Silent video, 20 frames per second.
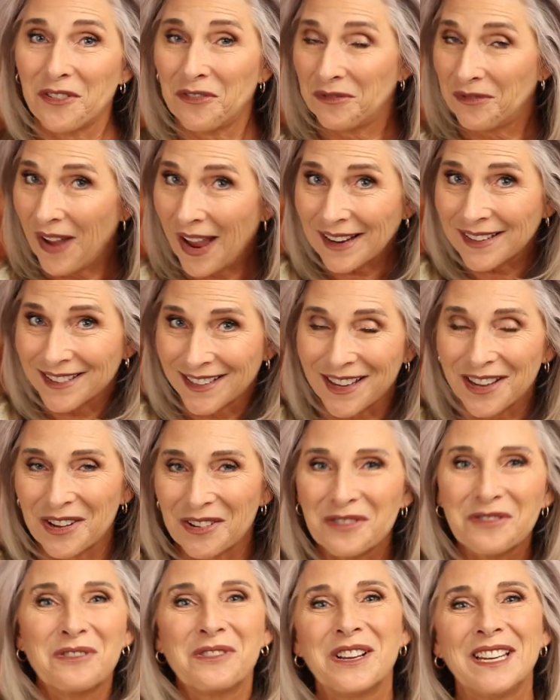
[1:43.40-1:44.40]

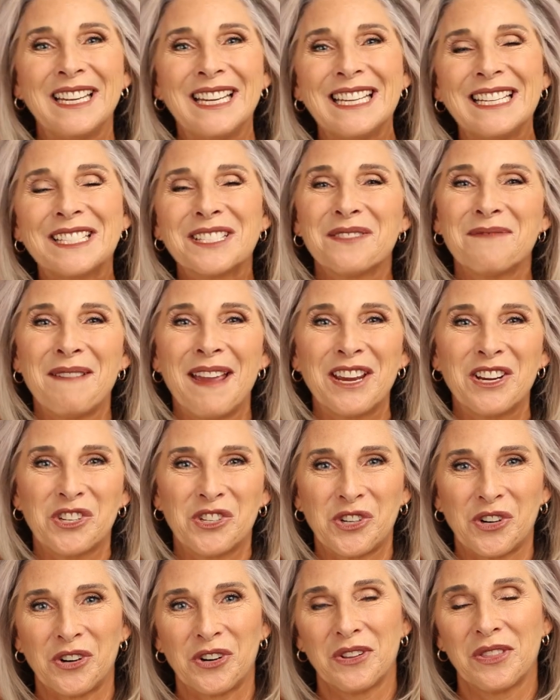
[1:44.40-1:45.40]
effective we need to make
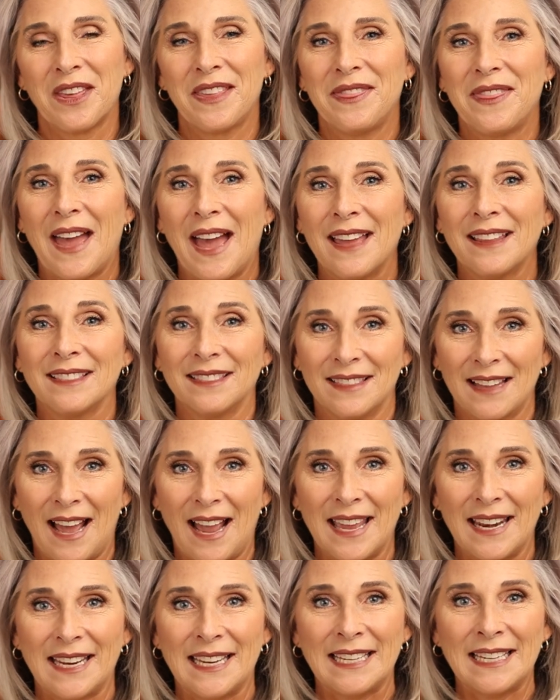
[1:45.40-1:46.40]
sure that that
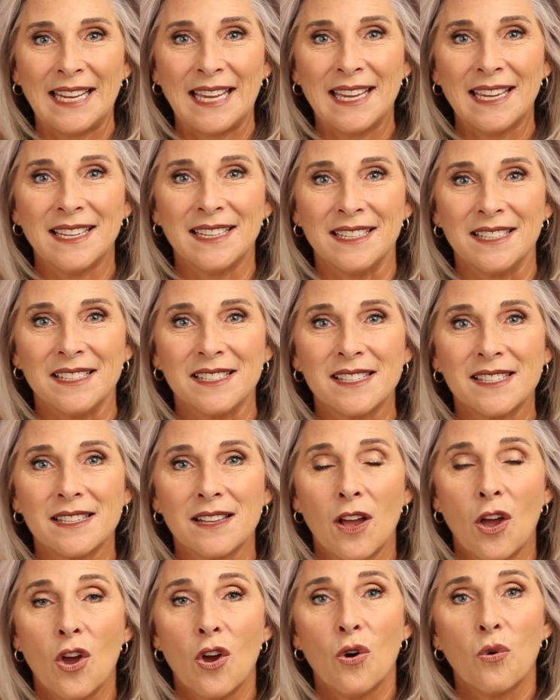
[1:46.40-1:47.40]
lighting is.
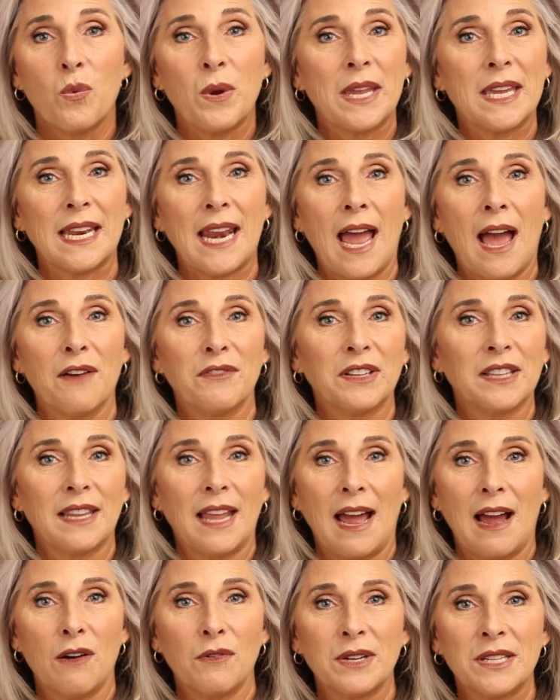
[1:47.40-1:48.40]
We could have
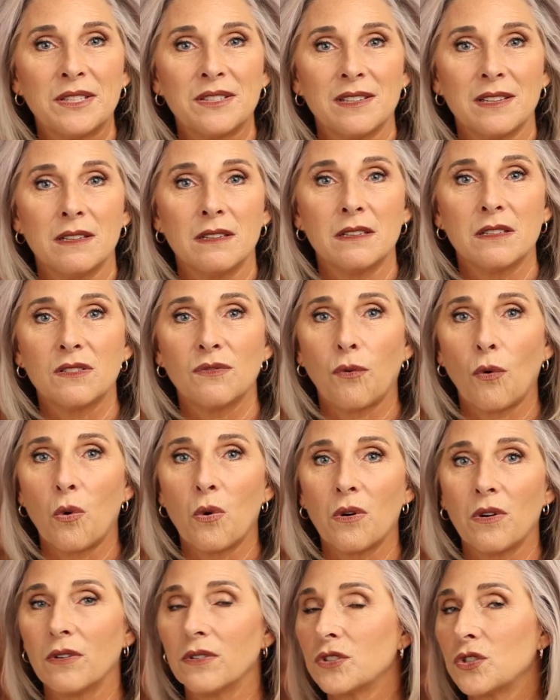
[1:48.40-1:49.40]
allowances
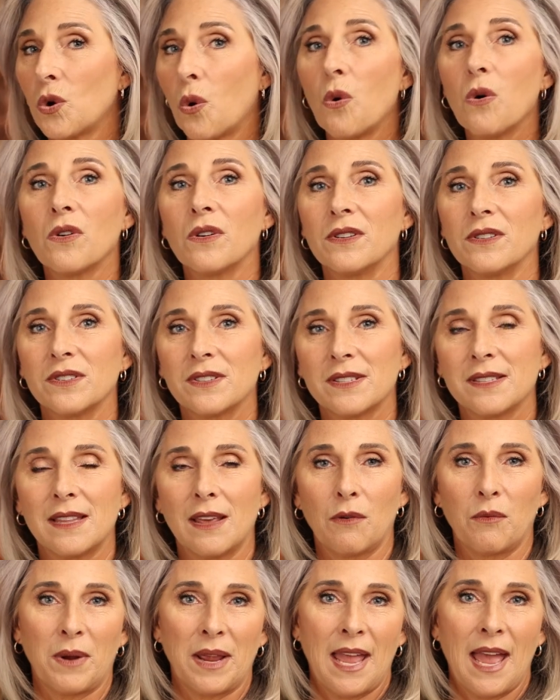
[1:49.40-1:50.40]
for doors
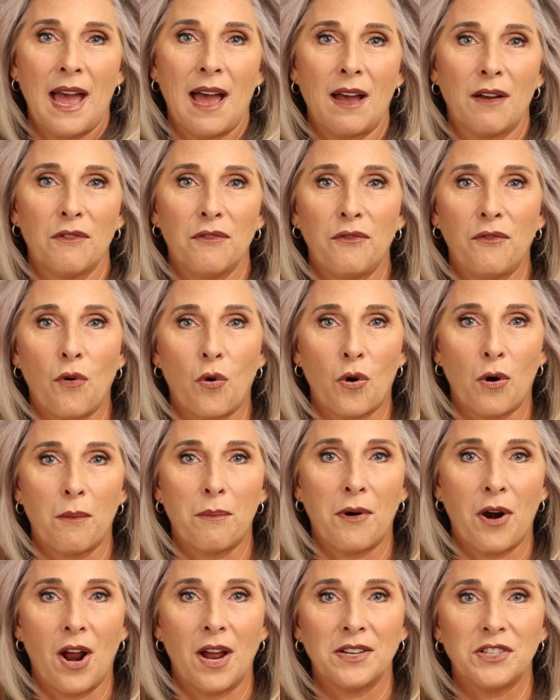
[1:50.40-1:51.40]
that we have for a
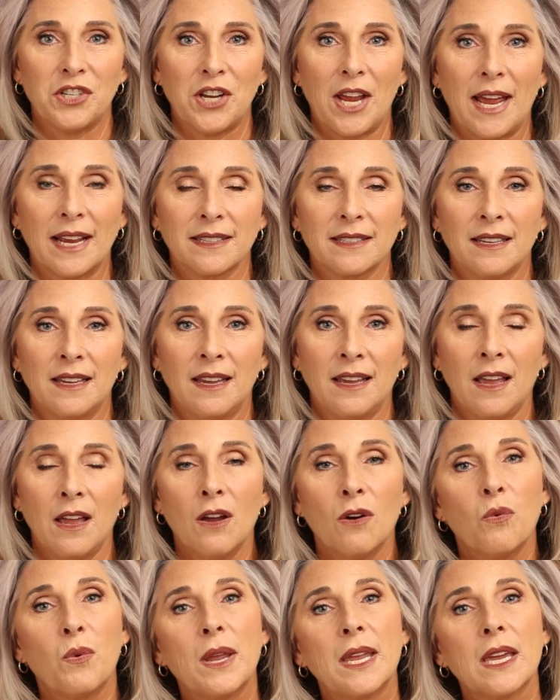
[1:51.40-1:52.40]
project.
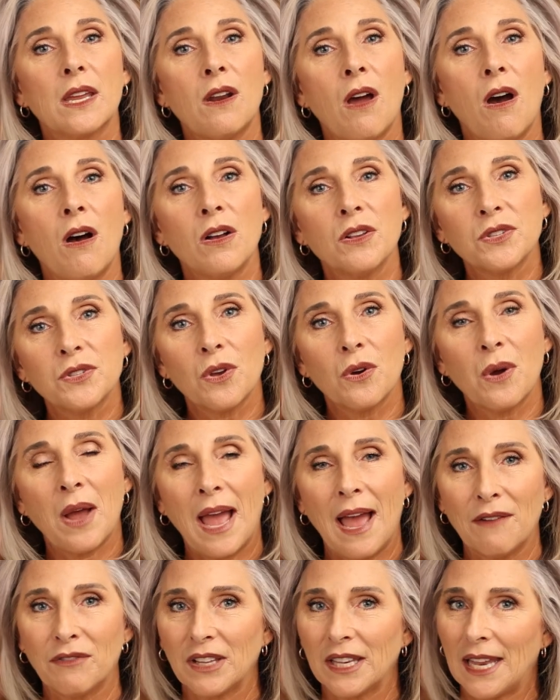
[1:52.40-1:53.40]
We can also
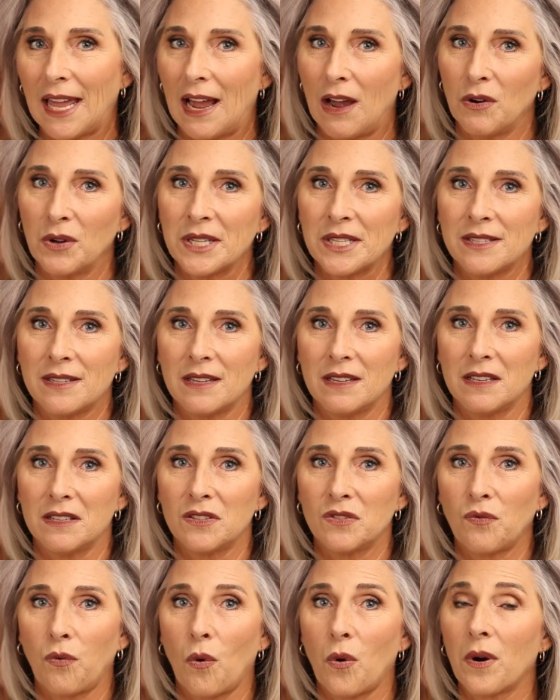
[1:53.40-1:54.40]
have
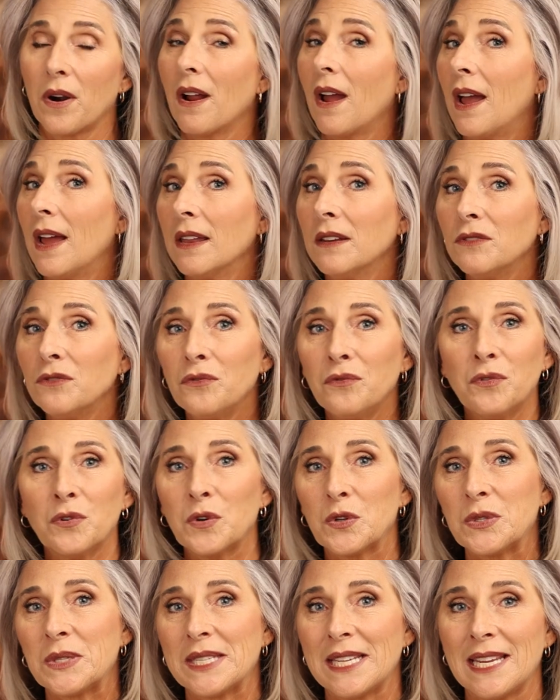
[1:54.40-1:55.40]
allowances for
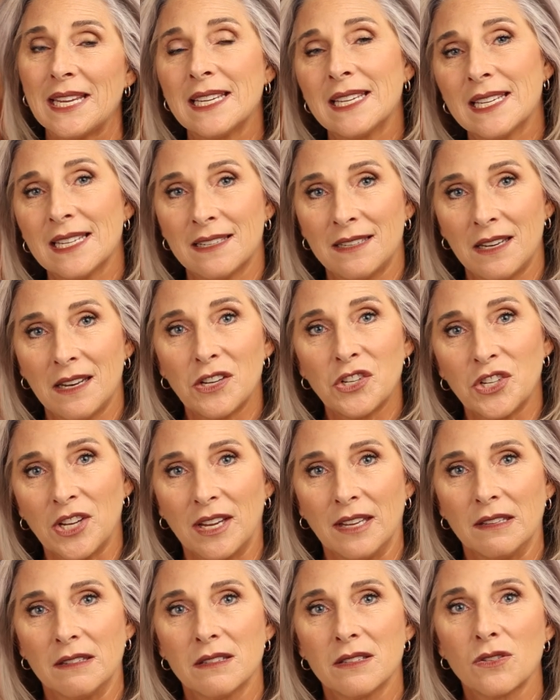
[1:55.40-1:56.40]
unforeseen
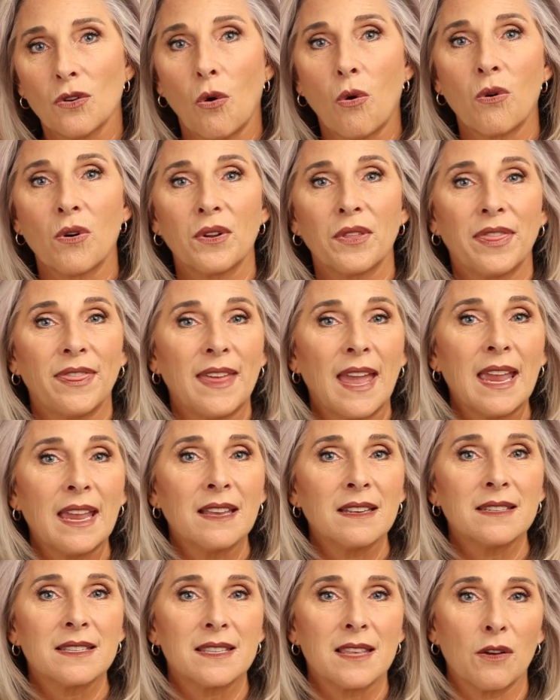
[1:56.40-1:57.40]
conditions or
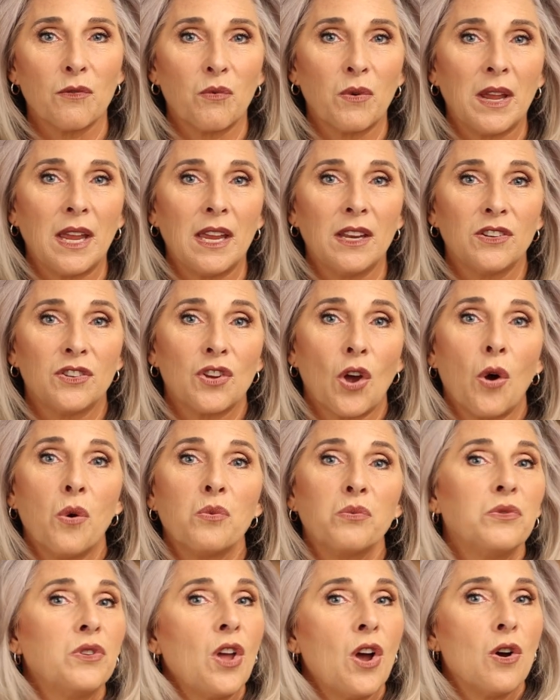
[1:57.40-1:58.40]
things that we
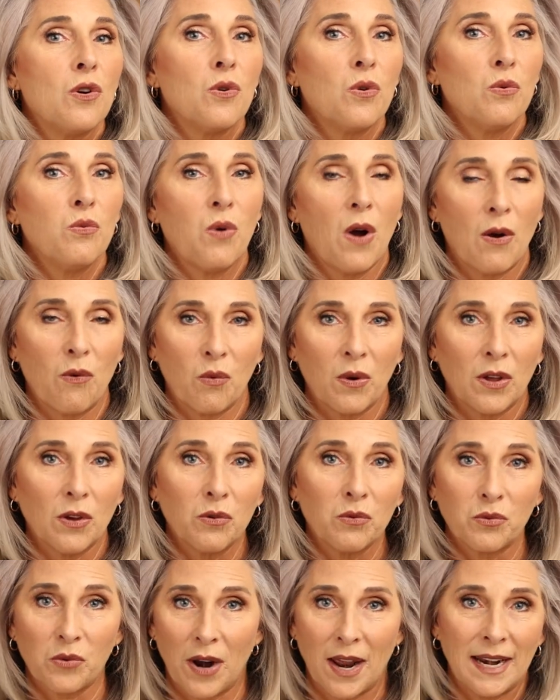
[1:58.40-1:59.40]
don't know what
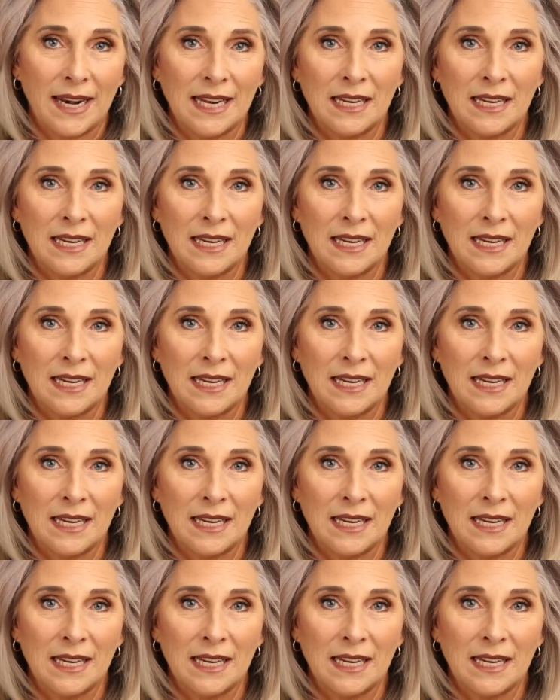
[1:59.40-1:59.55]
we'll run